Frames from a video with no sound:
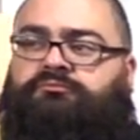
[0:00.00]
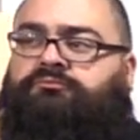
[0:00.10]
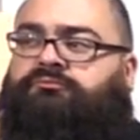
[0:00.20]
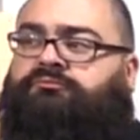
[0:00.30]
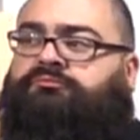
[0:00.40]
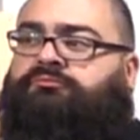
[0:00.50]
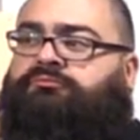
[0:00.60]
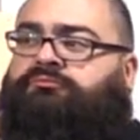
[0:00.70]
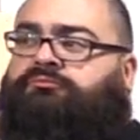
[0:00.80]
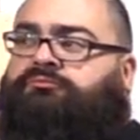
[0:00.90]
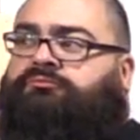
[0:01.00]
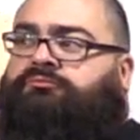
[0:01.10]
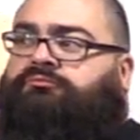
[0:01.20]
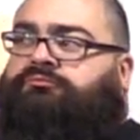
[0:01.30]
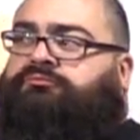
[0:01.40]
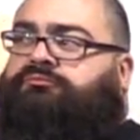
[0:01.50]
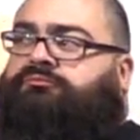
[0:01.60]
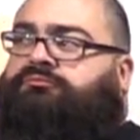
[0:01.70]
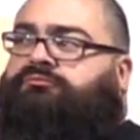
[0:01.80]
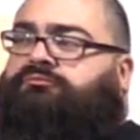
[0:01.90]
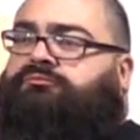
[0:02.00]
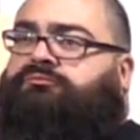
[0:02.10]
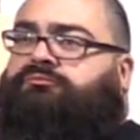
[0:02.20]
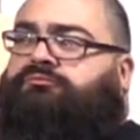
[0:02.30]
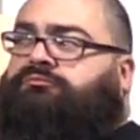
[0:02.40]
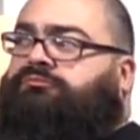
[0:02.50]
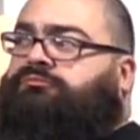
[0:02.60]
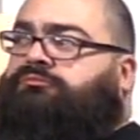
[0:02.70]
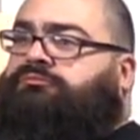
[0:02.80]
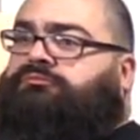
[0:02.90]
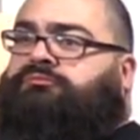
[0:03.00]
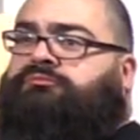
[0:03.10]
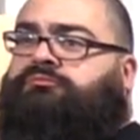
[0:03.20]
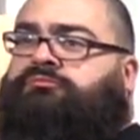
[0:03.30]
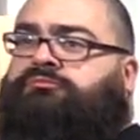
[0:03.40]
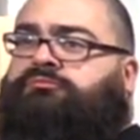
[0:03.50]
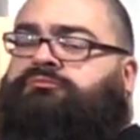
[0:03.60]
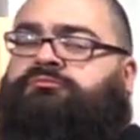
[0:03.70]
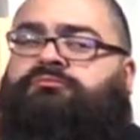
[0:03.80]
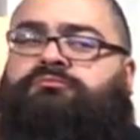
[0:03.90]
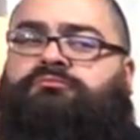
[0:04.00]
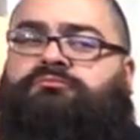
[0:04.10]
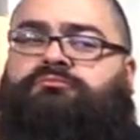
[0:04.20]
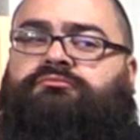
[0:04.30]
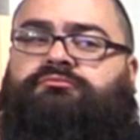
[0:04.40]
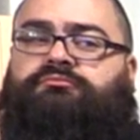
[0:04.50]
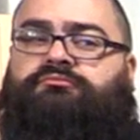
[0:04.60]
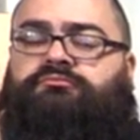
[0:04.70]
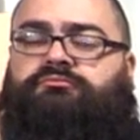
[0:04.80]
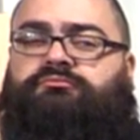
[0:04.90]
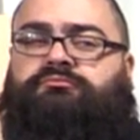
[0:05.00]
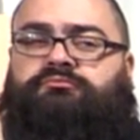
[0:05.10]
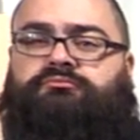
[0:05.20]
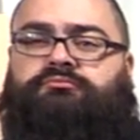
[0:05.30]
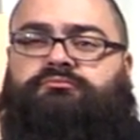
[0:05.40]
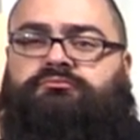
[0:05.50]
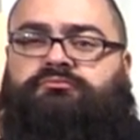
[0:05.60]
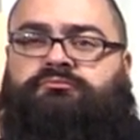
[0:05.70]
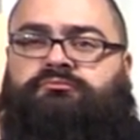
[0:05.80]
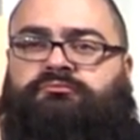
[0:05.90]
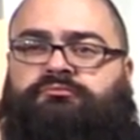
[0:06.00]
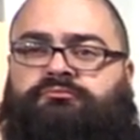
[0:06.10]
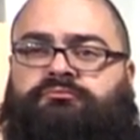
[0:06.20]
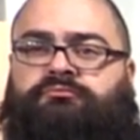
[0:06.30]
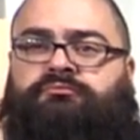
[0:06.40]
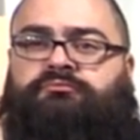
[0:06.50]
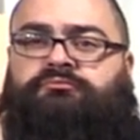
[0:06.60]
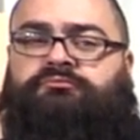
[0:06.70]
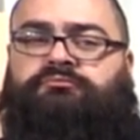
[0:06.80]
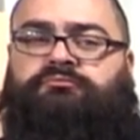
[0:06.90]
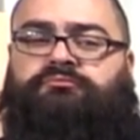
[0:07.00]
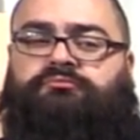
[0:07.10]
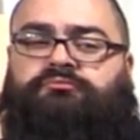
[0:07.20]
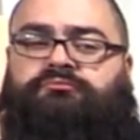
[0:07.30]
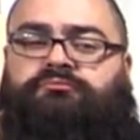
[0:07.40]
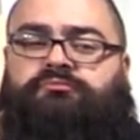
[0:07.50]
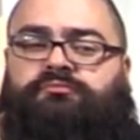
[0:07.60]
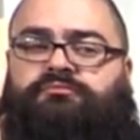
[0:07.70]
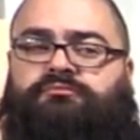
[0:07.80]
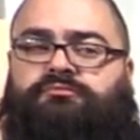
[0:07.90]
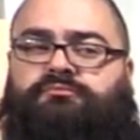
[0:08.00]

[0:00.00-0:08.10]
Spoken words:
This person isn't speaking.